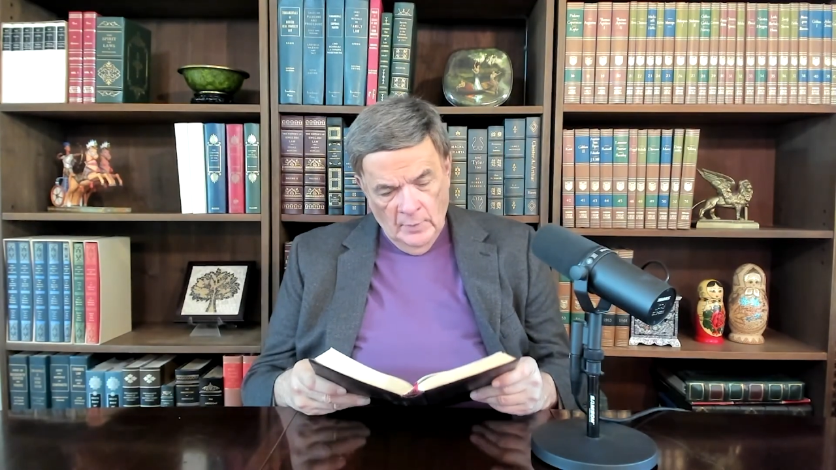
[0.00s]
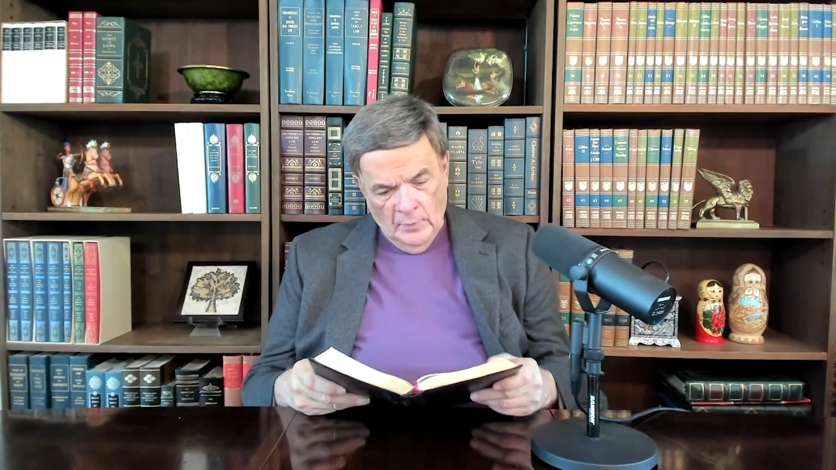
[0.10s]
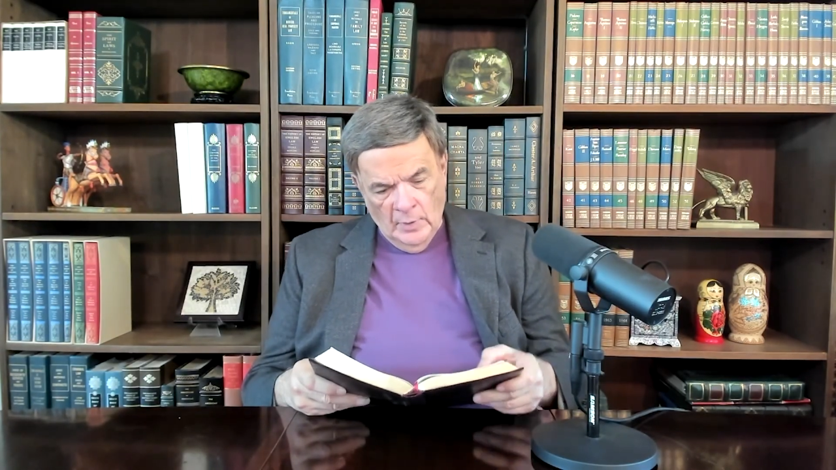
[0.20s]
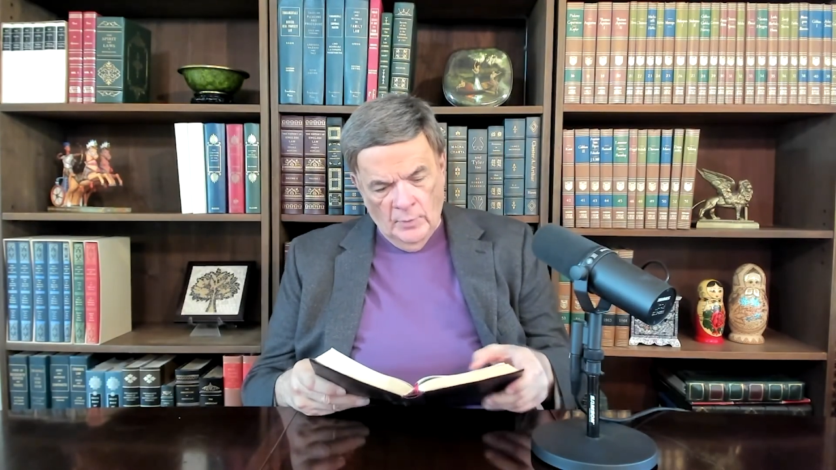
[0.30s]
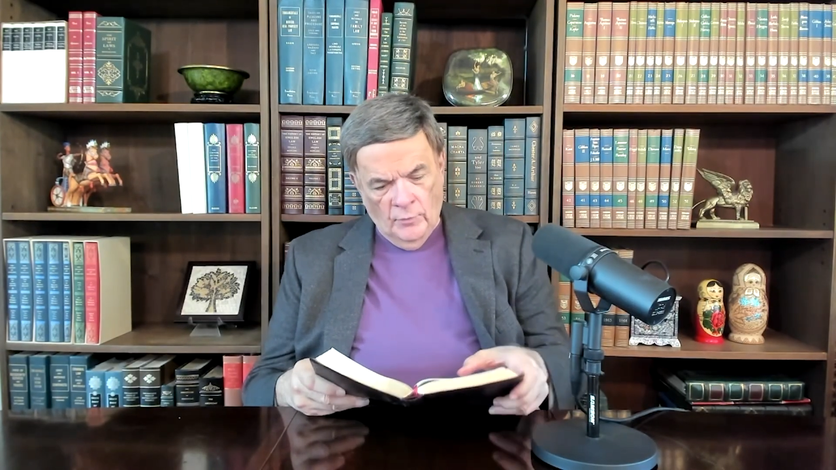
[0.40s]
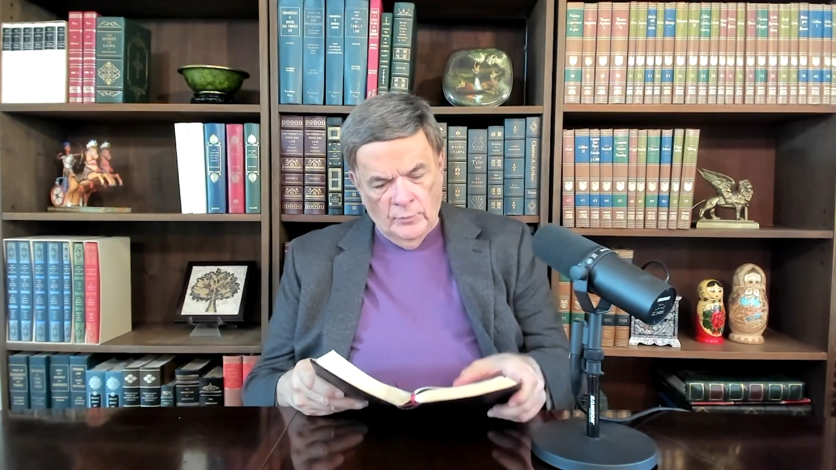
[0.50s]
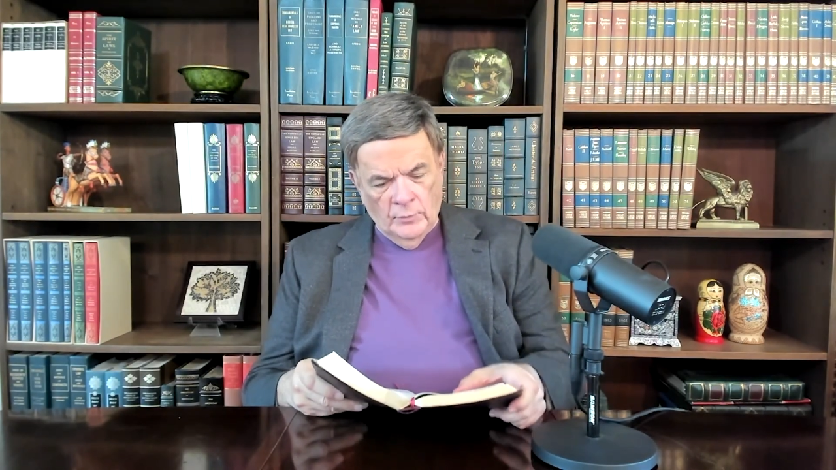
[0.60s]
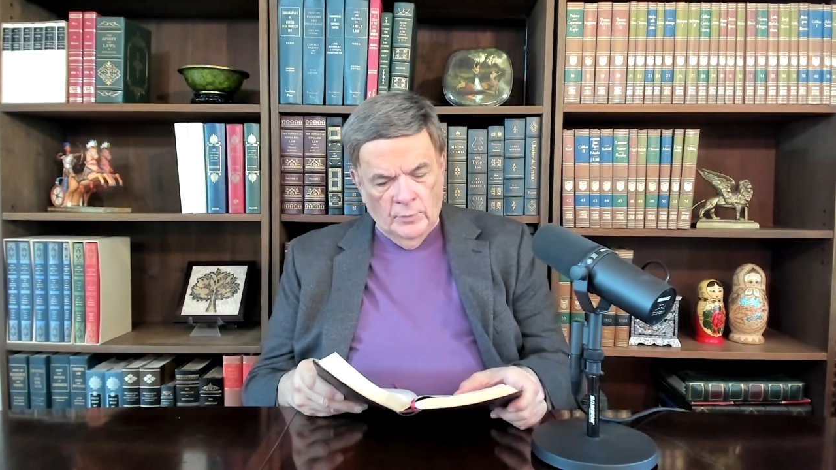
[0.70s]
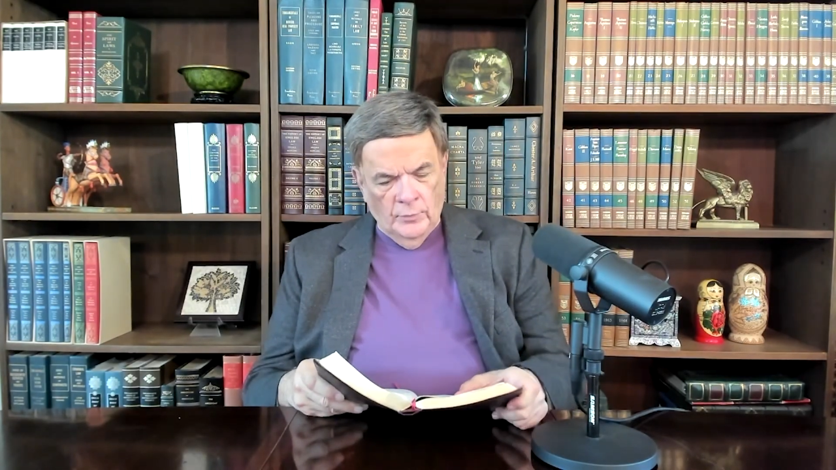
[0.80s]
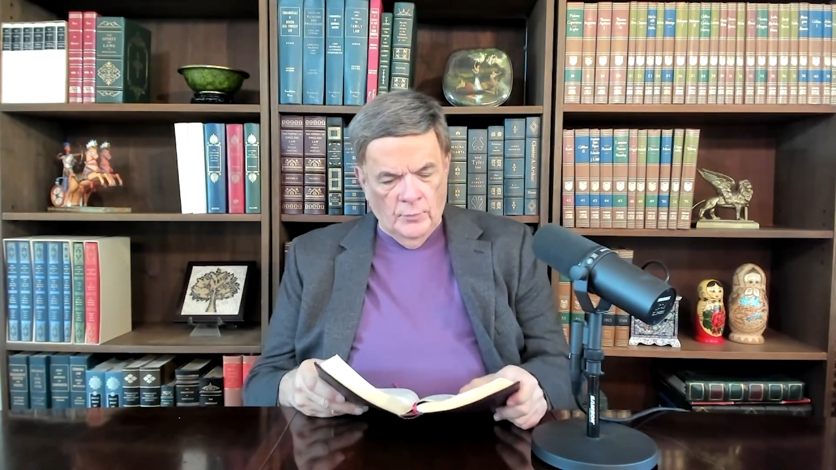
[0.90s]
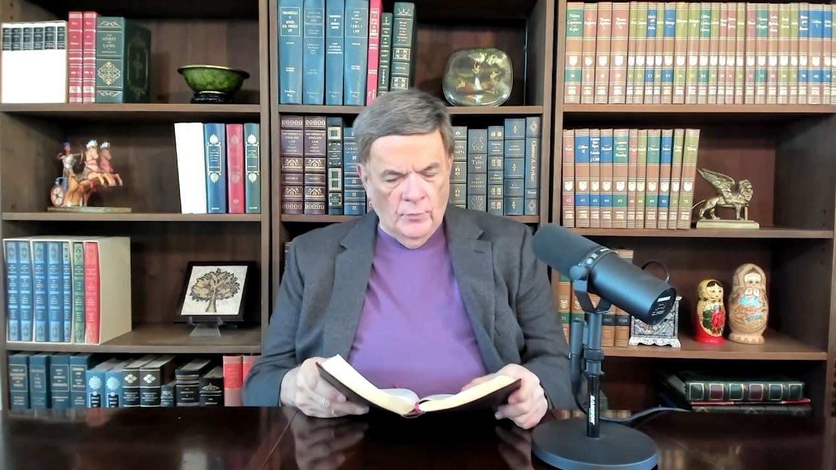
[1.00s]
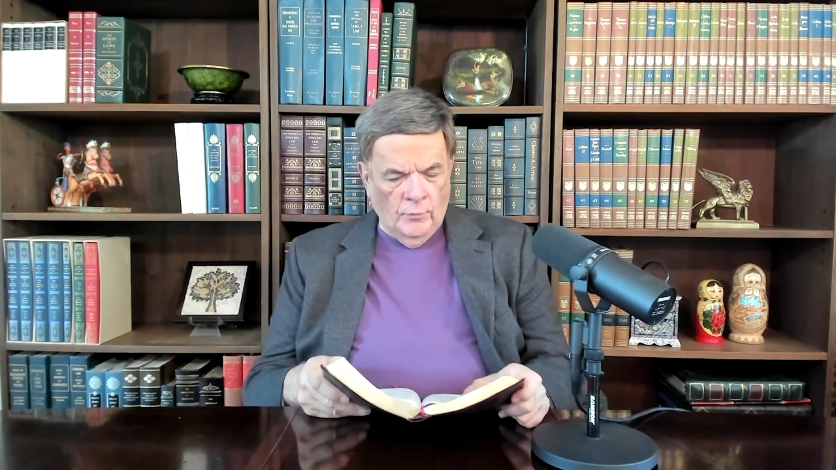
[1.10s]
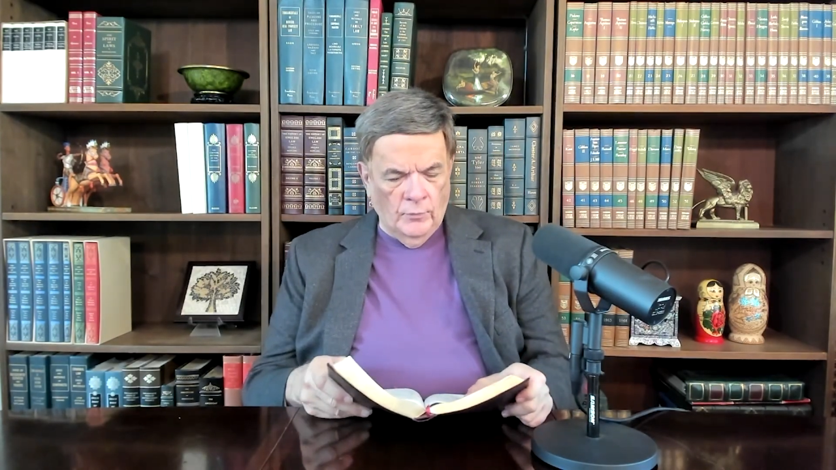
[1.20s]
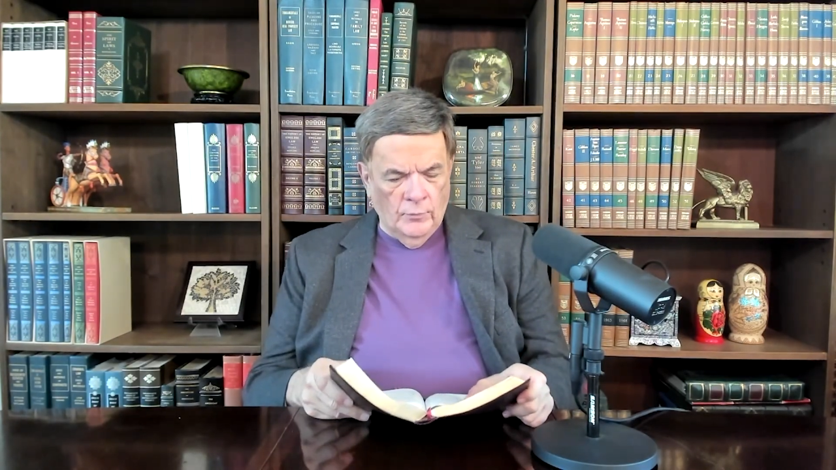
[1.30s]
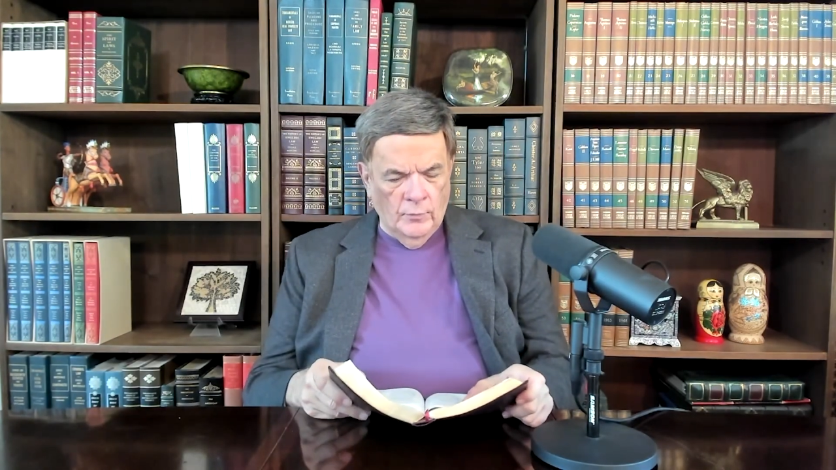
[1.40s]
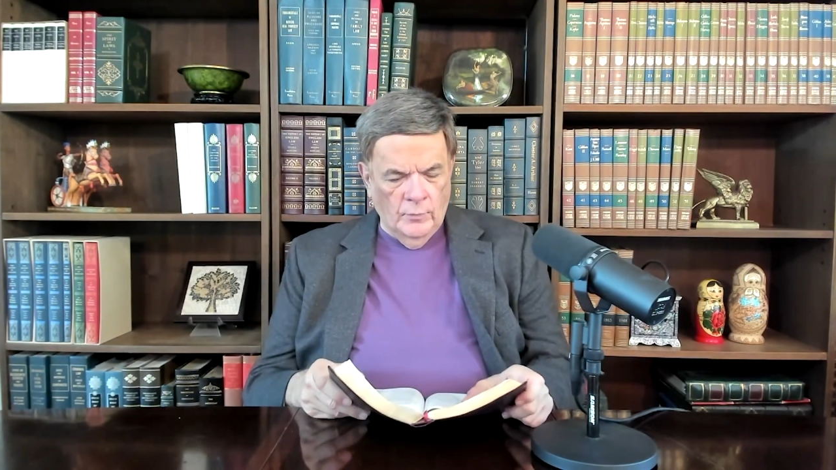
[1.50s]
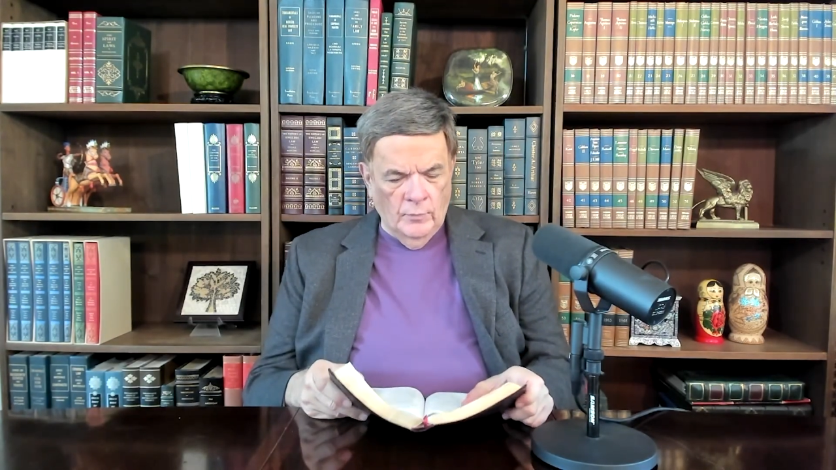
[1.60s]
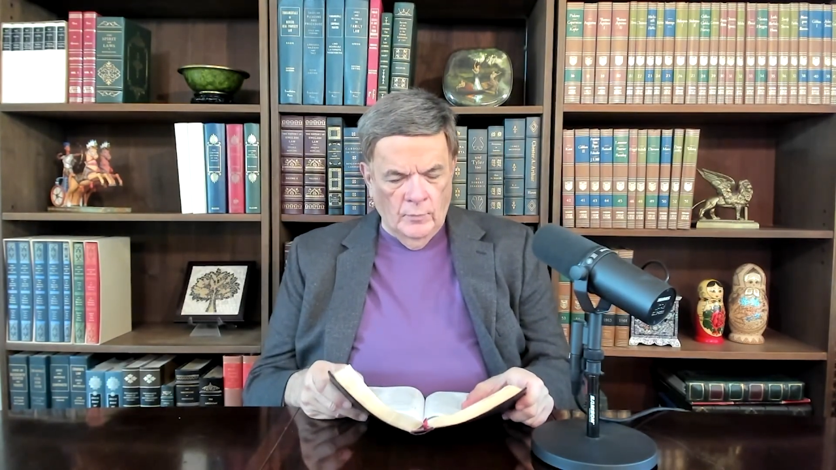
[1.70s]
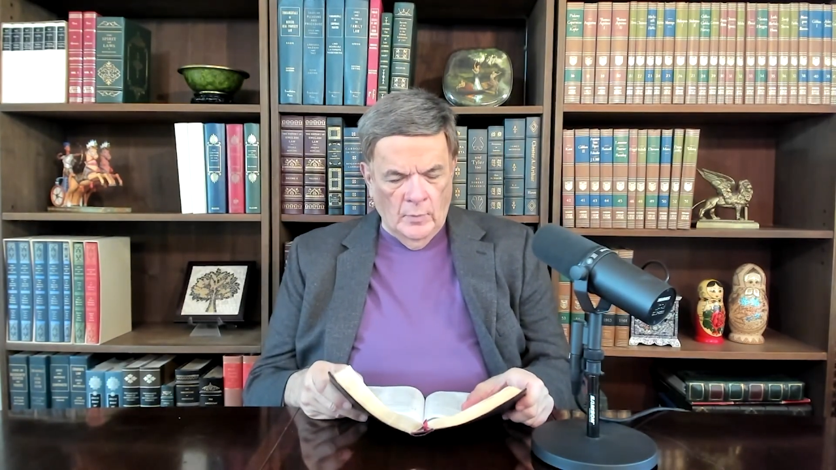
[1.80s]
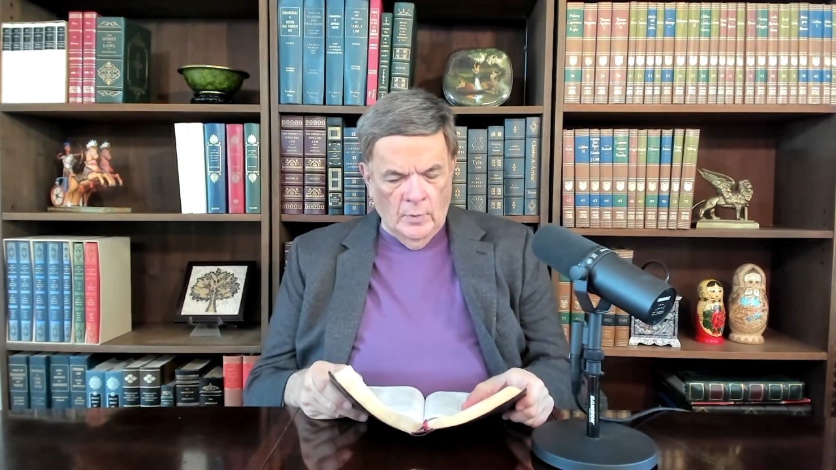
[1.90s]
That is, until there is
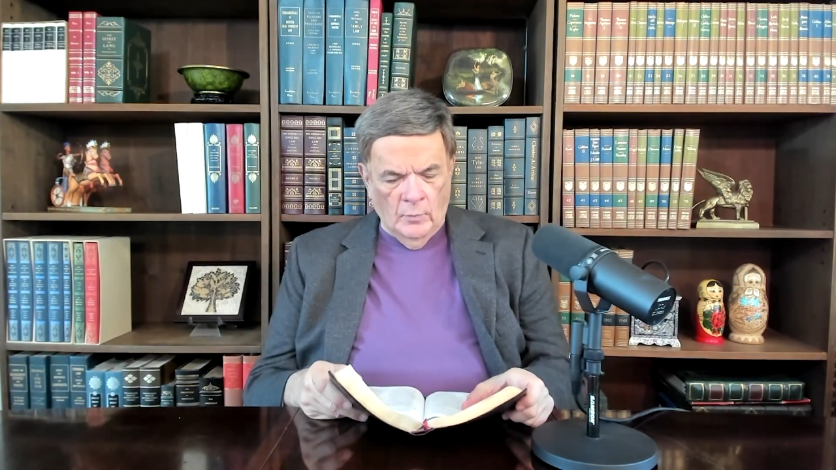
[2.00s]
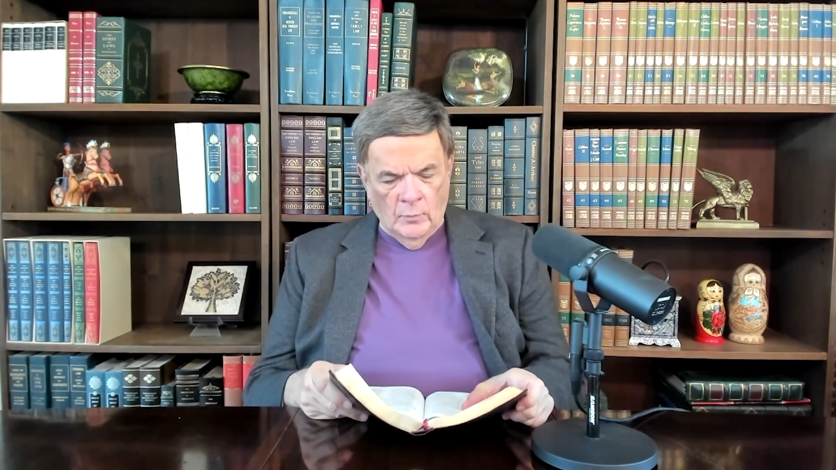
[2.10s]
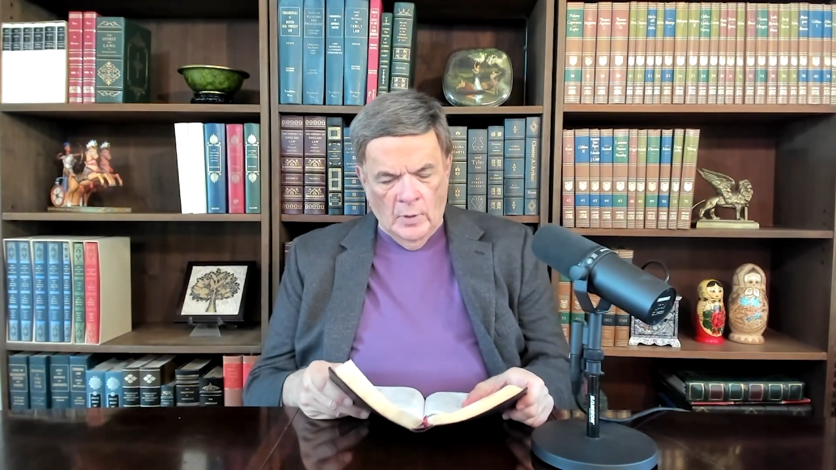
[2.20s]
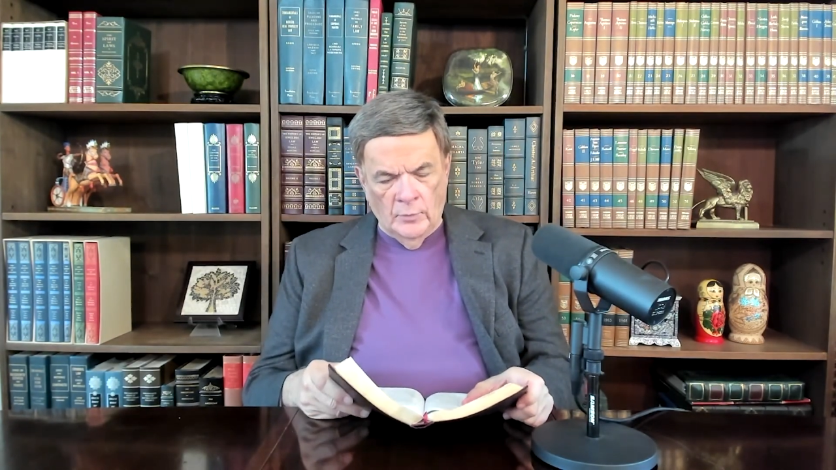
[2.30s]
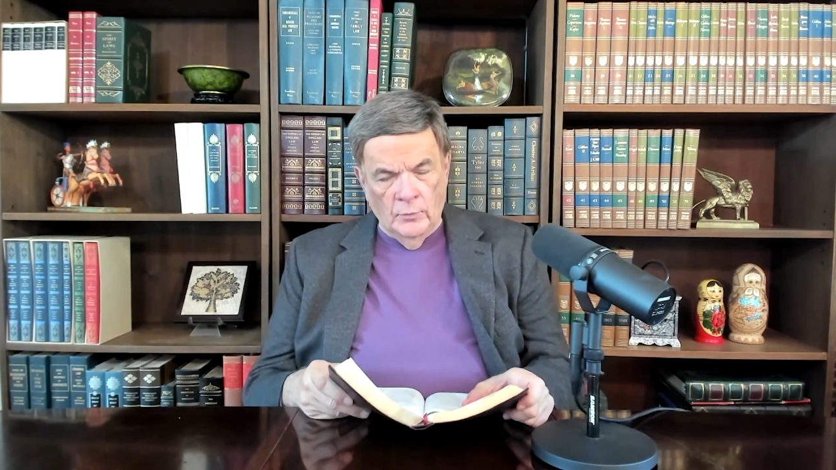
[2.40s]
a new